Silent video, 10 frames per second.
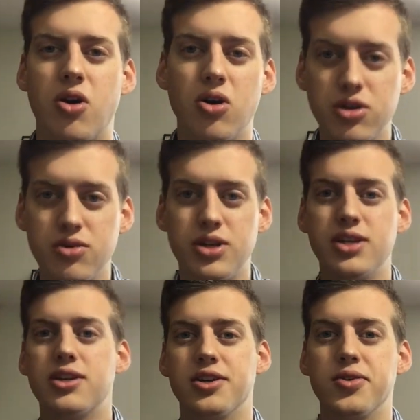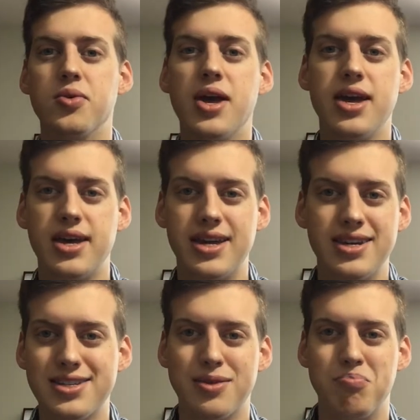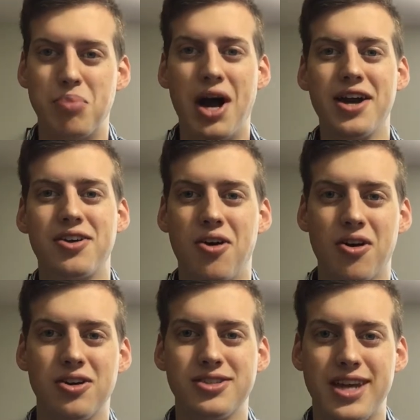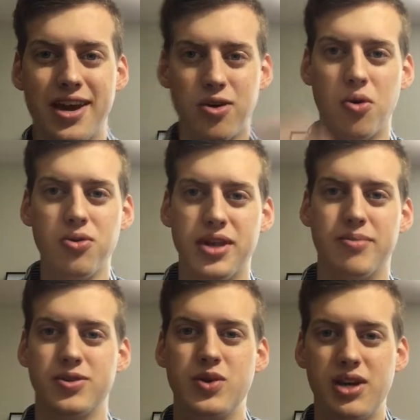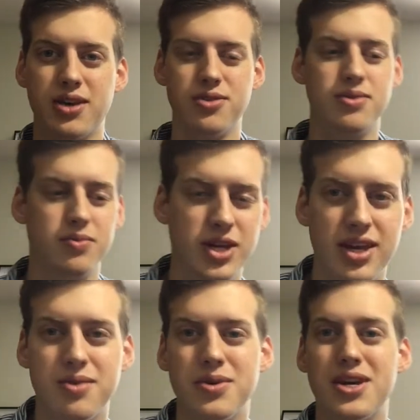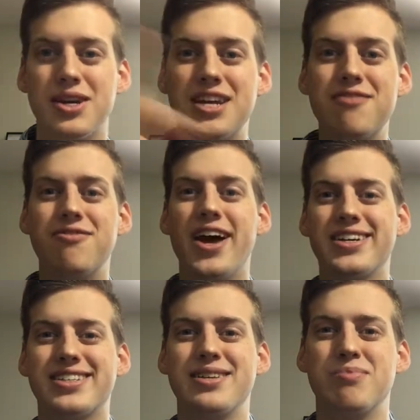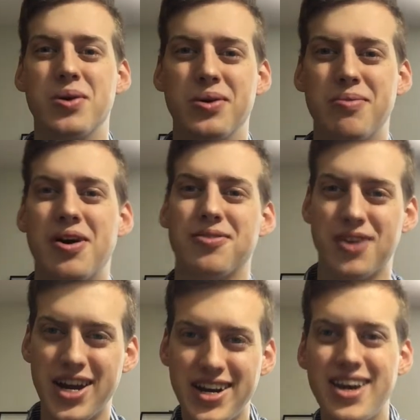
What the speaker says: All you need to do is buy cards and hold them. We can invest in Pokemon, right?